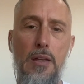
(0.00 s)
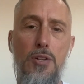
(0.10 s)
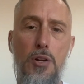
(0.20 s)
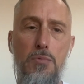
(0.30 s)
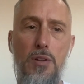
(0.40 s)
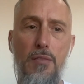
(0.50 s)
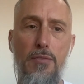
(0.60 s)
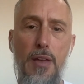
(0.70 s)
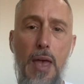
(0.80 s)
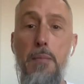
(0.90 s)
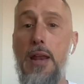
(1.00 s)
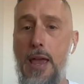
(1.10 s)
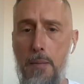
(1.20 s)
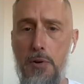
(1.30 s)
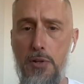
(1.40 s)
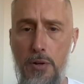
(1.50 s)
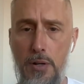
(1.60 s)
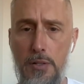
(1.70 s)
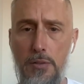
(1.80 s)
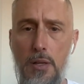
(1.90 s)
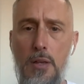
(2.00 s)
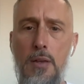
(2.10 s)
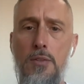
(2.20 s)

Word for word: in, in terms of M and A opportunities